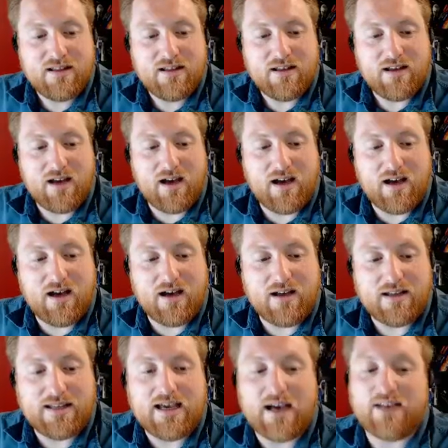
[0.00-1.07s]
Uh,
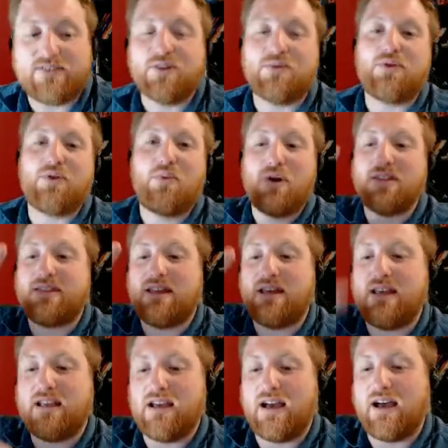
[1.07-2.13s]
yeah, so the one
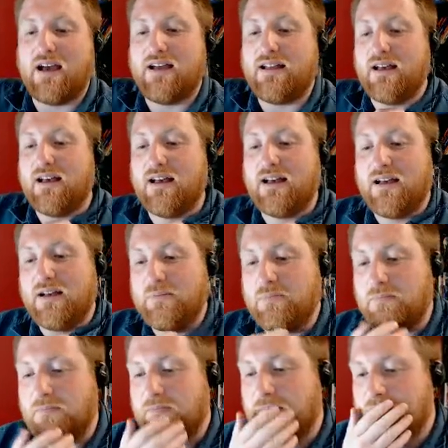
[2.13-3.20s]
thing I
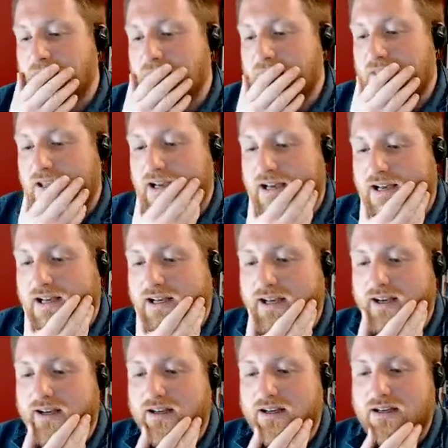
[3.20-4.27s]
um, uh,
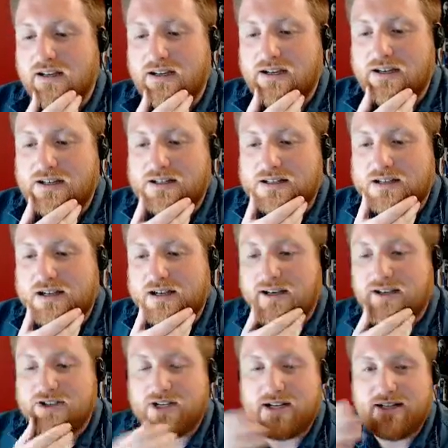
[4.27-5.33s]

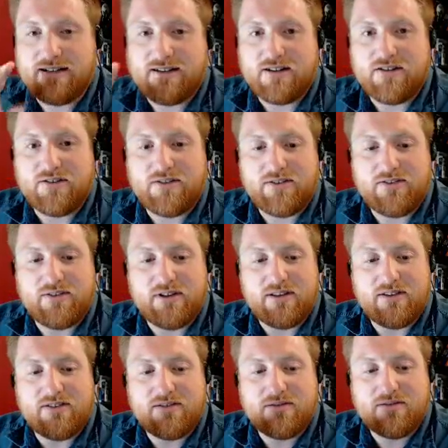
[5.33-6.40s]
uh, Shikendero is,
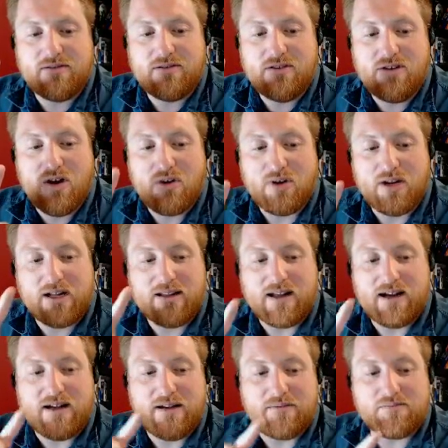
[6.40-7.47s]
is noting that
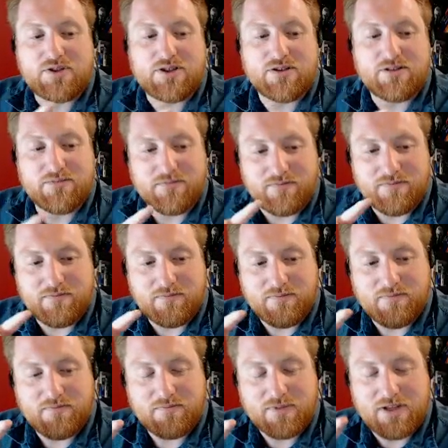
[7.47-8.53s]
I should
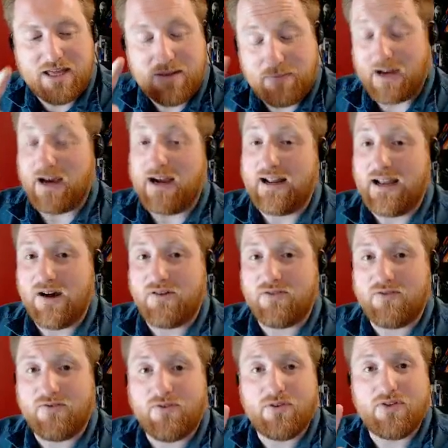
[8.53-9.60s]
keep an eye
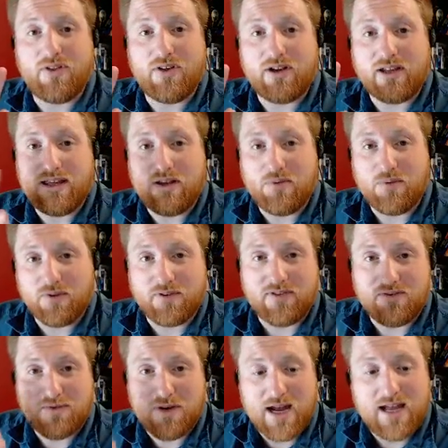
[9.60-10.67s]
out for the keywords
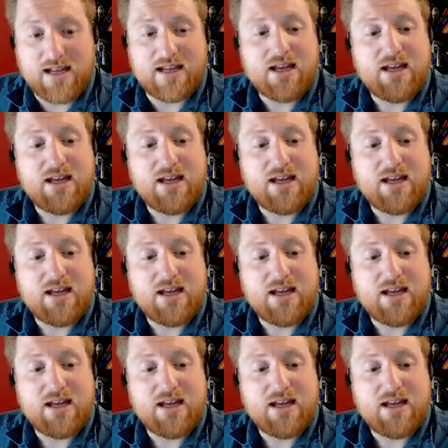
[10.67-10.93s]
in red